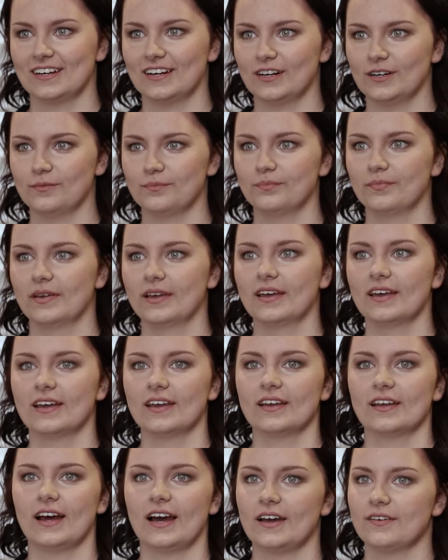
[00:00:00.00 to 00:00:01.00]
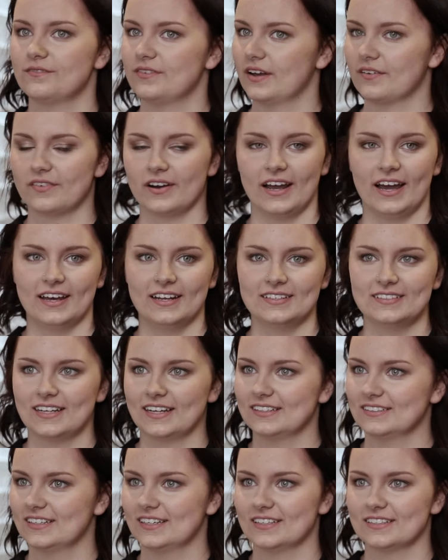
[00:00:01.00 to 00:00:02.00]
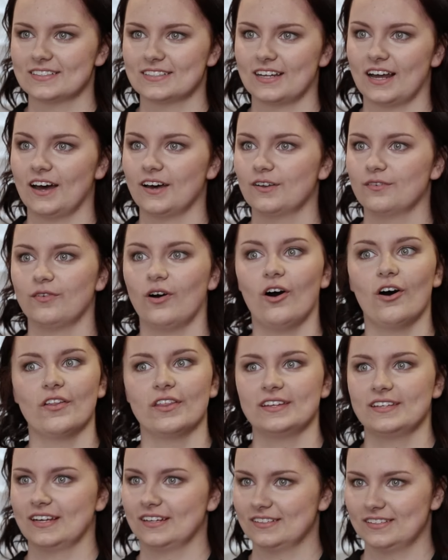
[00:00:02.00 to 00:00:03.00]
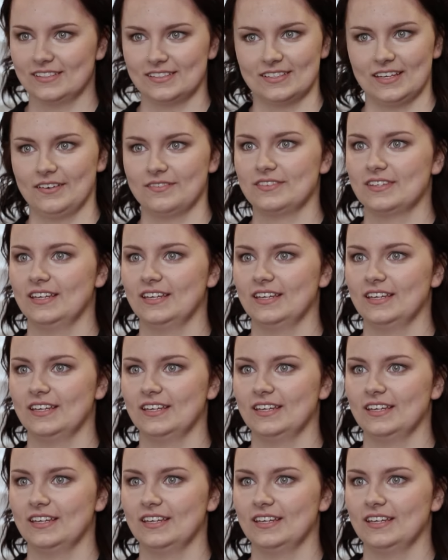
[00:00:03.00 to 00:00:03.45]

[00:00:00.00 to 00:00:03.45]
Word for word: Um, I've never had a dentist. Out of all the dentists I've